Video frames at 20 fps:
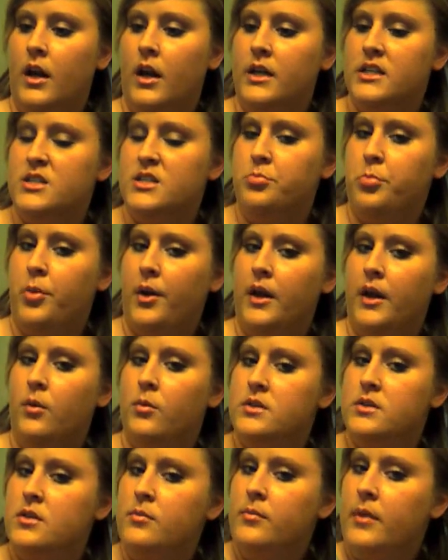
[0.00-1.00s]
I spray it
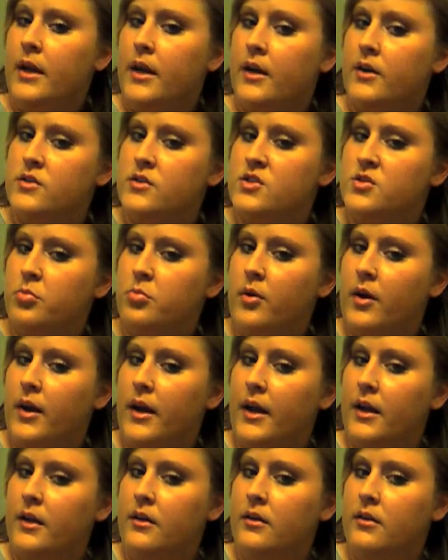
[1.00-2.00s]
with some
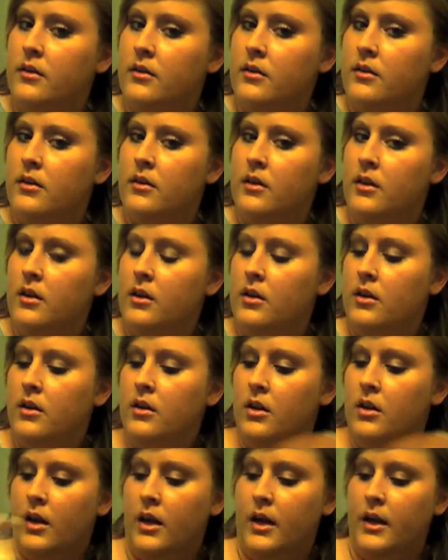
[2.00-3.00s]
hairspray.
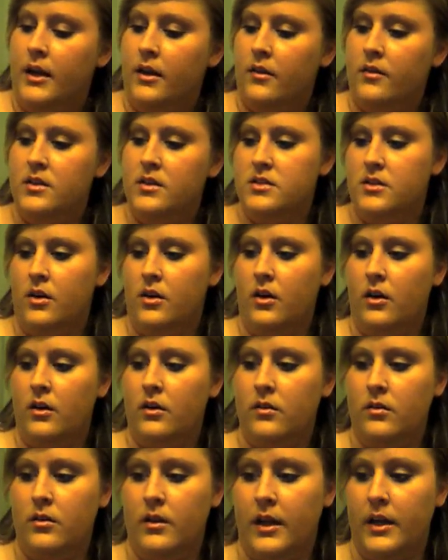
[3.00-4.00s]
And now these
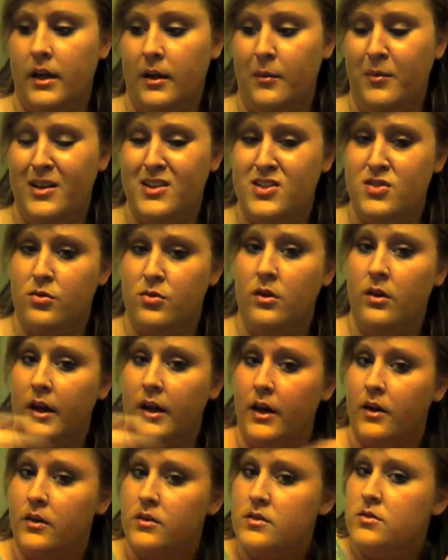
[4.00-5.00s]
are like, I mean, it's real
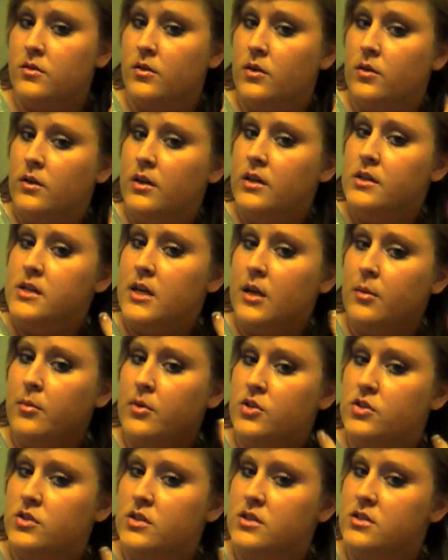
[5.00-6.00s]
hair, so you can
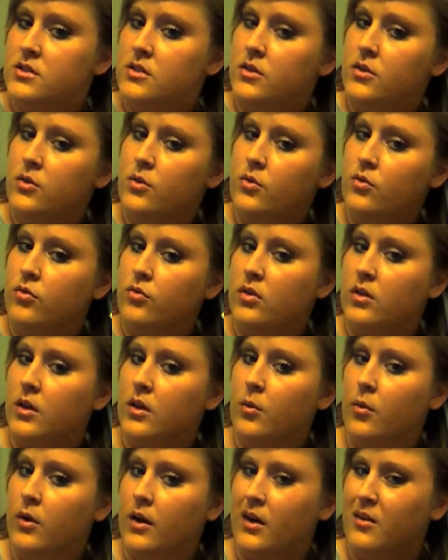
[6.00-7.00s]
damage these, so you really
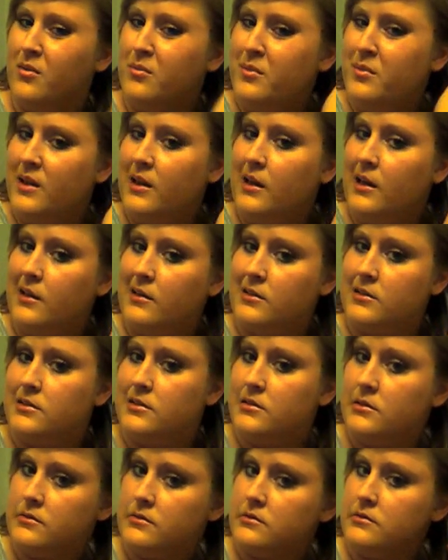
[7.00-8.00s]
want to be kind of
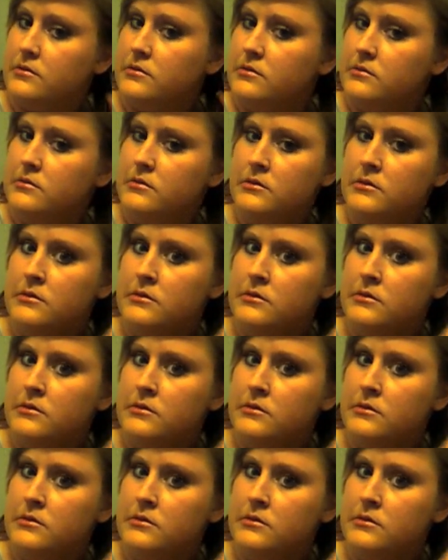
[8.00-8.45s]
careful.